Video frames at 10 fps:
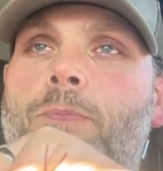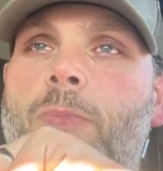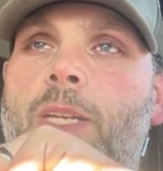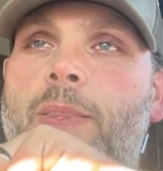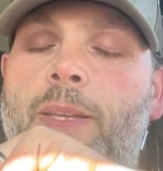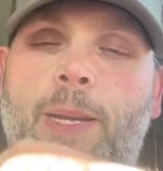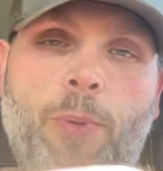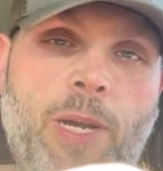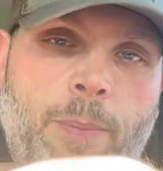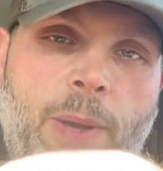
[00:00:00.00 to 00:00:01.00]
And then I
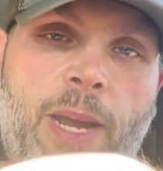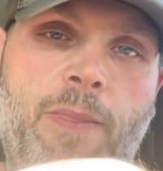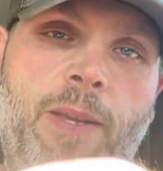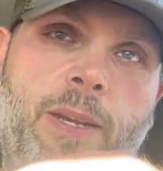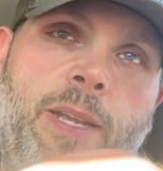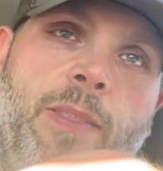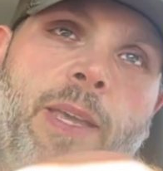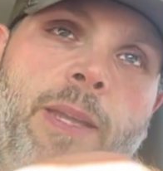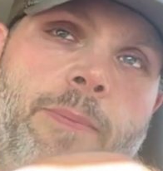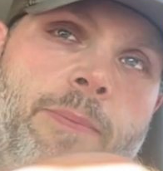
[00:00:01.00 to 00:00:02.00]
brought it back there to get
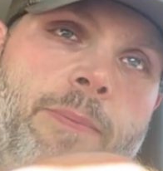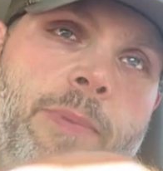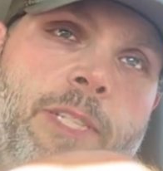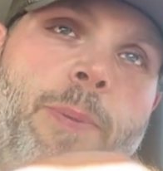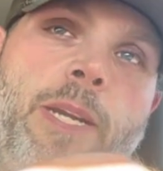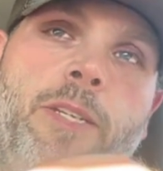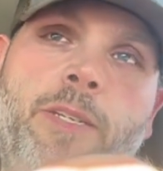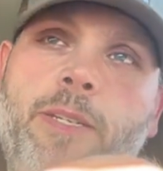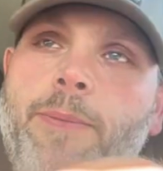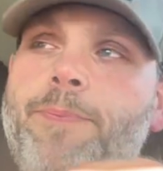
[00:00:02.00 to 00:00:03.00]
that inspection
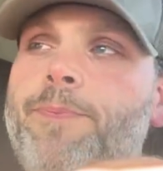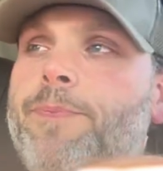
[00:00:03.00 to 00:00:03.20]
done.